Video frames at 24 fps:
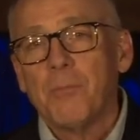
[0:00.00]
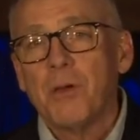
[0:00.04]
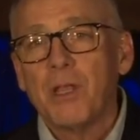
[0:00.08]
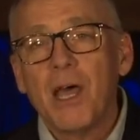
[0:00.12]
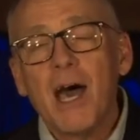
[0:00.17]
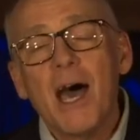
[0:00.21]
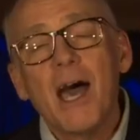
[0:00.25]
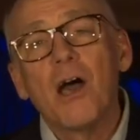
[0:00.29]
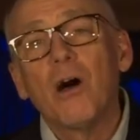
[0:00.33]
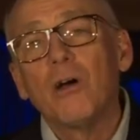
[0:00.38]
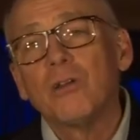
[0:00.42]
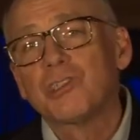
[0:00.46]
But
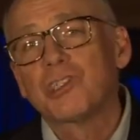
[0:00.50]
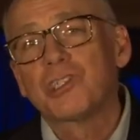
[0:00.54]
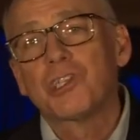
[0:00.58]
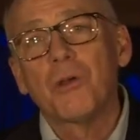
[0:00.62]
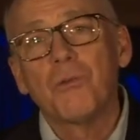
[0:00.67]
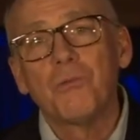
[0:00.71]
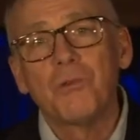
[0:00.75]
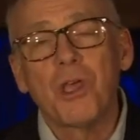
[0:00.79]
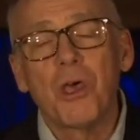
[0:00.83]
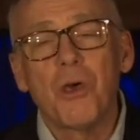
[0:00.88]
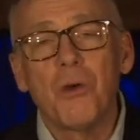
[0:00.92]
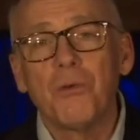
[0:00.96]
I
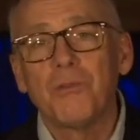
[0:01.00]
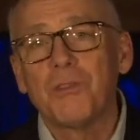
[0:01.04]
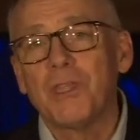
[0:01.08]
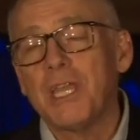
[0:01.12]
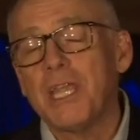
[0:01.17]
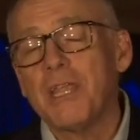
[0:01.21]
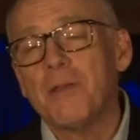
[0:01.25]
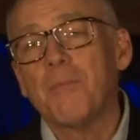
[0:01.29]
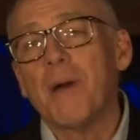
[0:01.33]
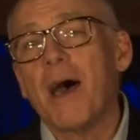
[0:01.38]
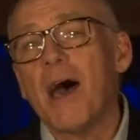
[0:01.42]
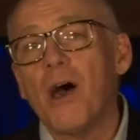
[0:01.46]
also know
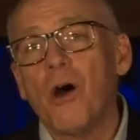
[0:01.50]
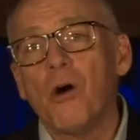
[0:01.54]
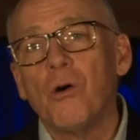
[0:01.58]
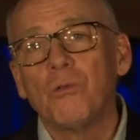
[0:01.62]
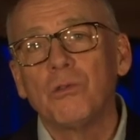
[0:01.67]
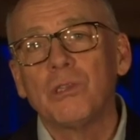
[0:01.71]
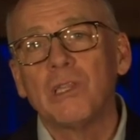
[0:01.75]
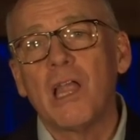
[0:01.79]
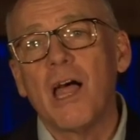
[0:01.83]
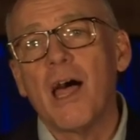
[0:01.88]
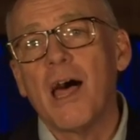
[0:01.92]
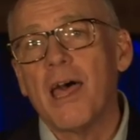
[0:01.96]
that in my
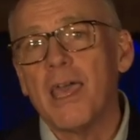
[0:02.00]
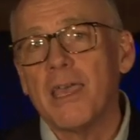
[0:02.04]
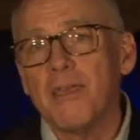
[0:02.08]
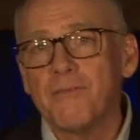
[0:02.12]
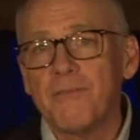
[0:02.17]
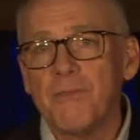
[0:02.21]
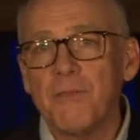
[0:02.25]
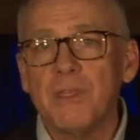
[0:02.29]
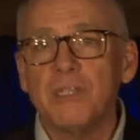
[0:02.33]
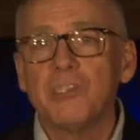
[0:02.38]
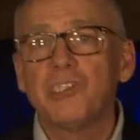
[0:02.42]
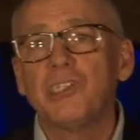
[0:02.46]
own
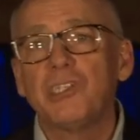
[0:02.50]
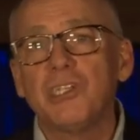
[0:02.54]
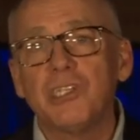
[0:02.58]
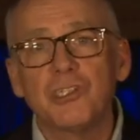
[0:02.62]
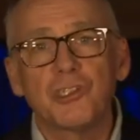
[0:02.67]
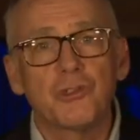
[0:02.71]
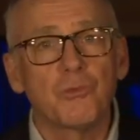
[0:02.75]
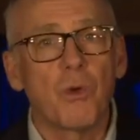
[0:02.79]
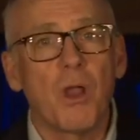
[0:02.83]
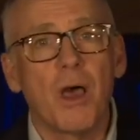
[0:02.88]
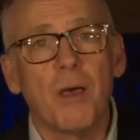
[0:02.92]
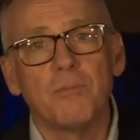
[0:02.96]
life, this
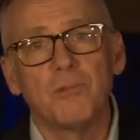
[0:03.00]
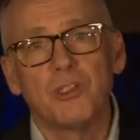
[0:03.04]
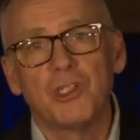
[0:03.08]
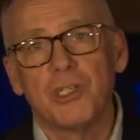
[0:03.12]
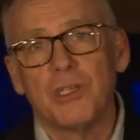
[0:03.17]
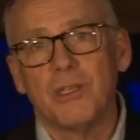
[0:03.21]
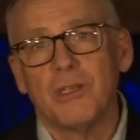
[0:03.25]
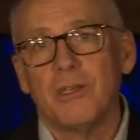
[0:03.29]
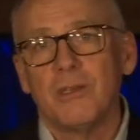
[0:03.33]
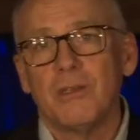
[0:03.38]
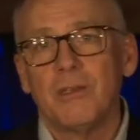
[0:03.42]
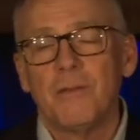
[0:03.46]

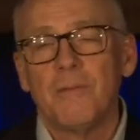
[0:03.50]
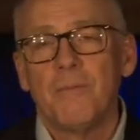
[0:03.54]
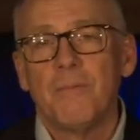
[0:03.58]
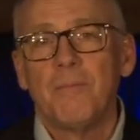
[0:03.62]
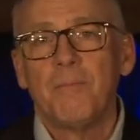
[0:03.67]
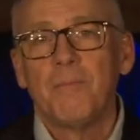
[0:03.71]
disruption